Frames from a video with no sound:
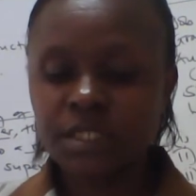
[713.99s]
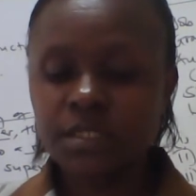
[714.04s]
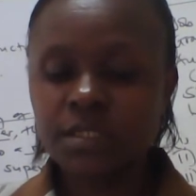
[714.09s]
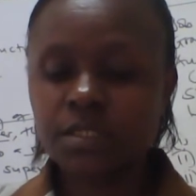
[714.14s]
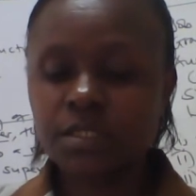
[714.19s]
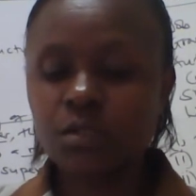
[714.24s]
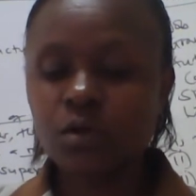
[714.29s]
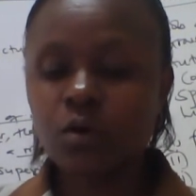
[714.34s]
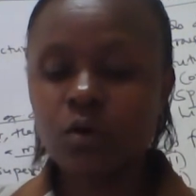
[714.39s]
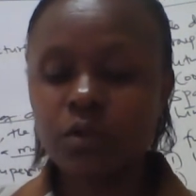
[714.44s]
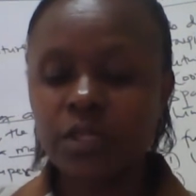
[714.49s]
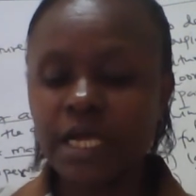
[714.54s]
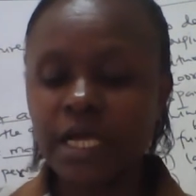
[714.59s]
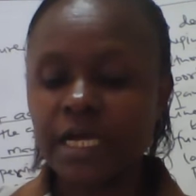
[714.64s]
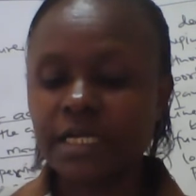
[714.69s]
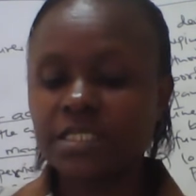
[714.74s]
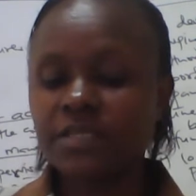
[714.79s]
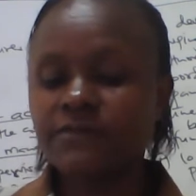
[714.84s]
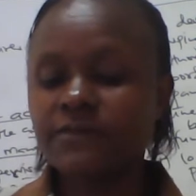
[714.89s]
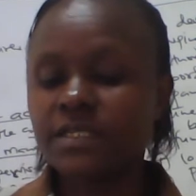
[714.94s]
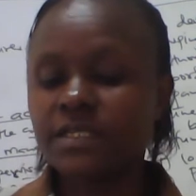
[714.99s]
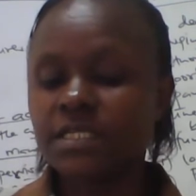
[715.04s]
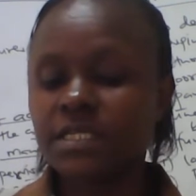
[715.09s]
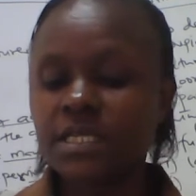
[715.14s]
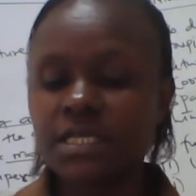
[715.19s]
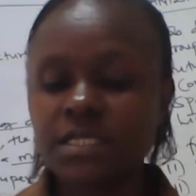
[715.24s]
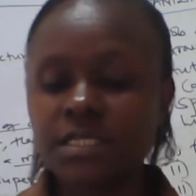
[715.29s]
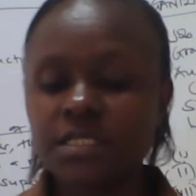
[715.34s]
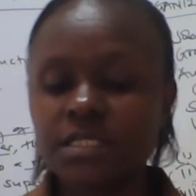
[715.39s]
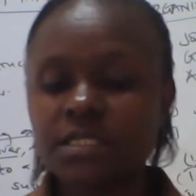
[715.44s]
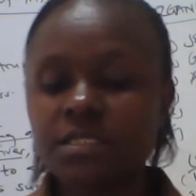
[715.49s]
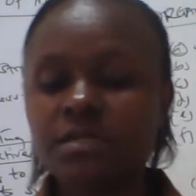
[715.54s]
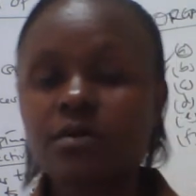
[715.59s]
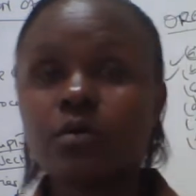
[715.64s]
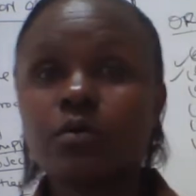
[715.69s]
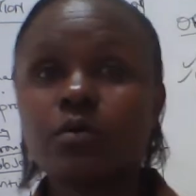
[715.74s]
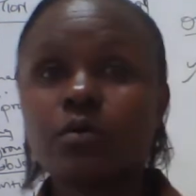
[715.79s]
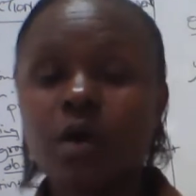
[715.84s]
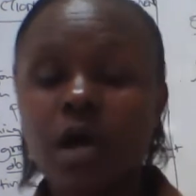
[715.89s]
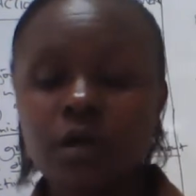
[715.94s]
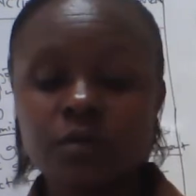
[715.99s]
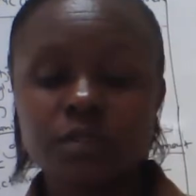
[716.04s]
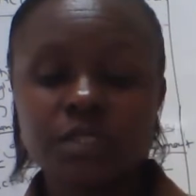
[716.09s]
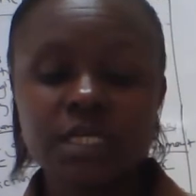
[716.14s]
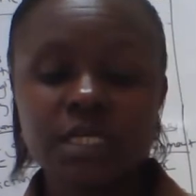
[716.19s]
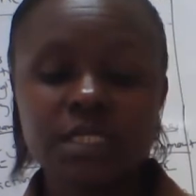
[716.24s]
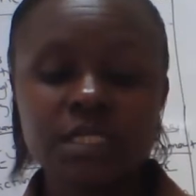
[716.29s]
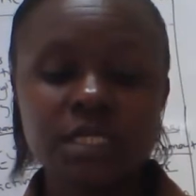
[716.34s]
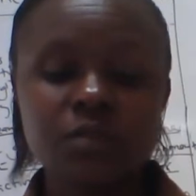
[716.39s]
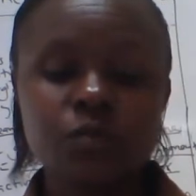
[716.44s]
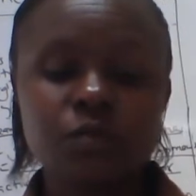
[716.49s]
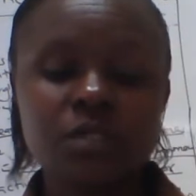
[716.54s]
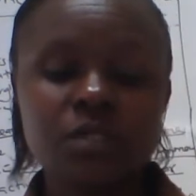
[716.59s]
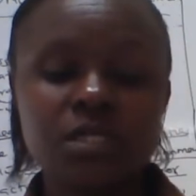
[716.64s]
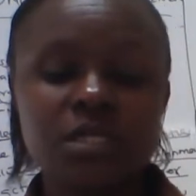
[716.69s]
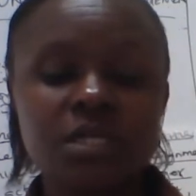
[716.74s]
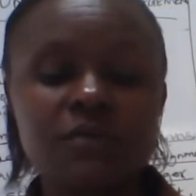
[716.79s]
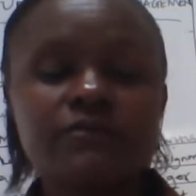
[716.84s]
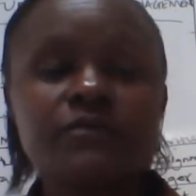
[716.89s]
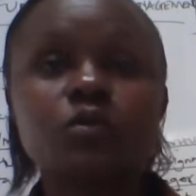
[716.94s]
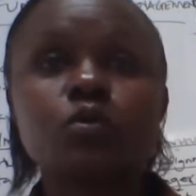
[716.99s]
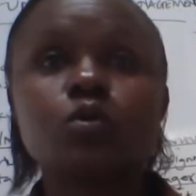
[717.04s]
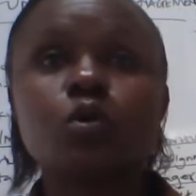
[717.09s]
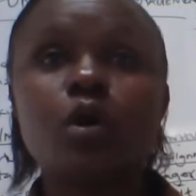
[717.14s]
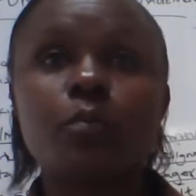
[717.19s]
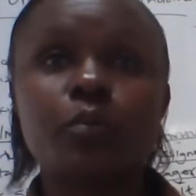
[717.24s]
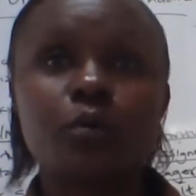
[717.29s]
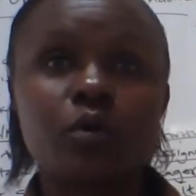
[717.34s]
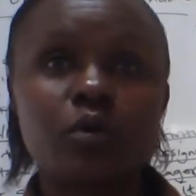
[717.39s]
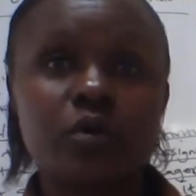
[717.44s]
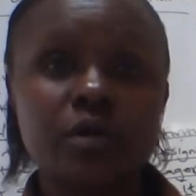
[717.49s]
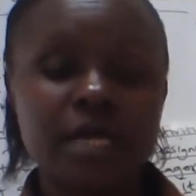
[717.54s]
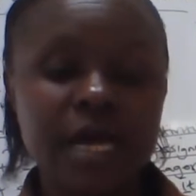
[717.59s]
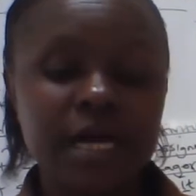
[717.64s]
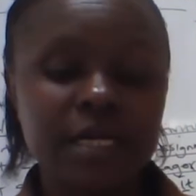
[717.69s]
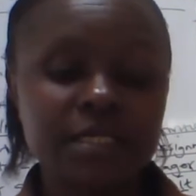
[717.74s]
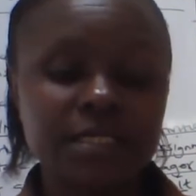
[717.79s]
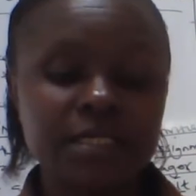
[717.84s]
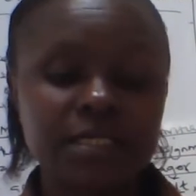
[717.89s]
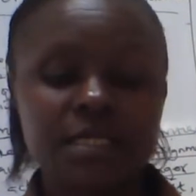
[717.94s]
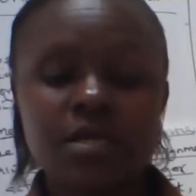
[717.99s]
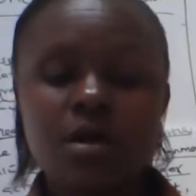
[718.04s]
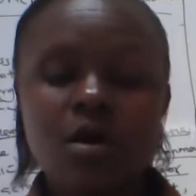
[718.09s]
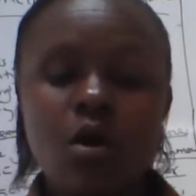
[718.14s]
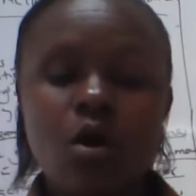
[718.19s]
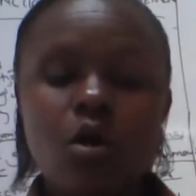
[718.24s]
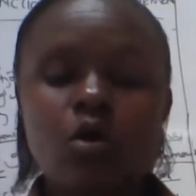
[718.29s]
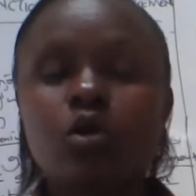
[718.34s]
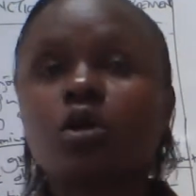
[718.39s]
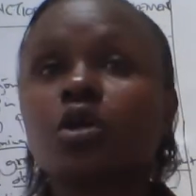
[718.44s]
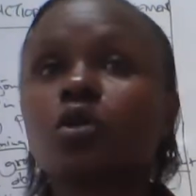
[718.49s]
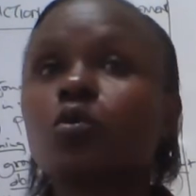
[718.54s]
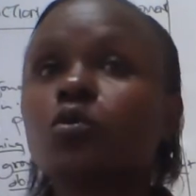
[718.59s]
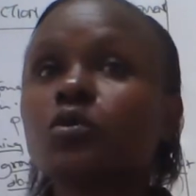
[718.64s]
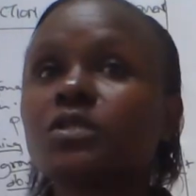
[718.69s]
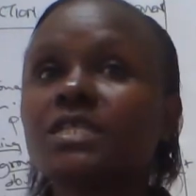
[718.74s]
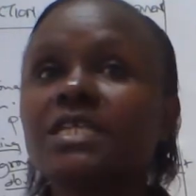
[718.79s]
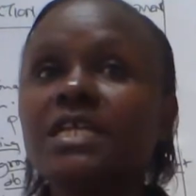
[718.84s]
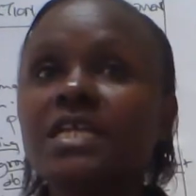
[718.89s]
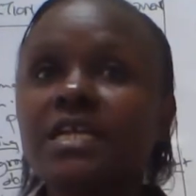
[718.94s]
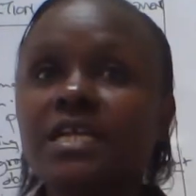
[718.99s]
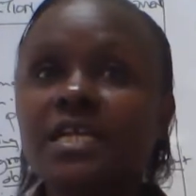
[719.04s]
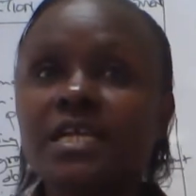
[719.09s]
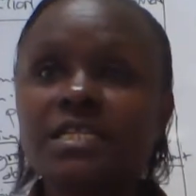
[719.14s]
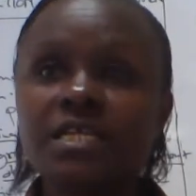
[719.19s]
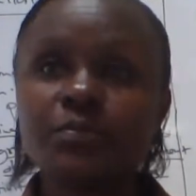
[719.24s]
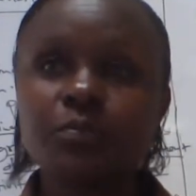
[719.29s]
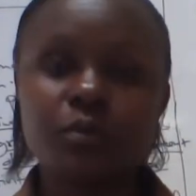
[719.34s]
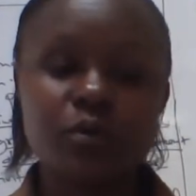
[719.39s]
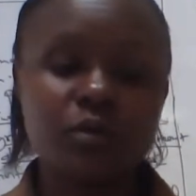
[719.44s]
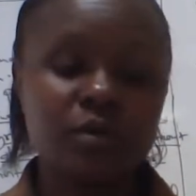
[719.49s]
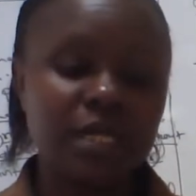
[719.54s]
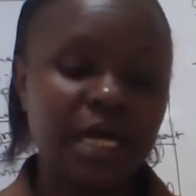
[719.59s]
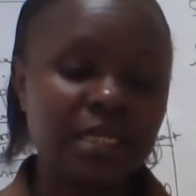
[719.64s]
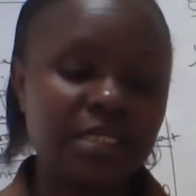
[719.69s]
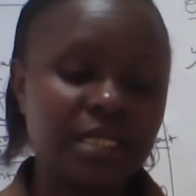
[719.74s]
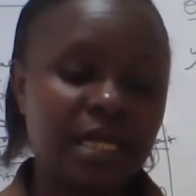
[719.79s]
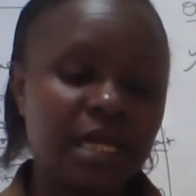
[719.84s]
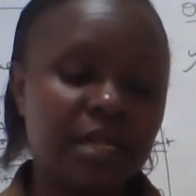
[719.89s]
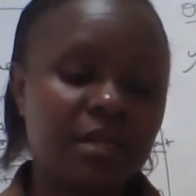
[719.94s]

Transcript: So the activities associated with individual products or closely related products are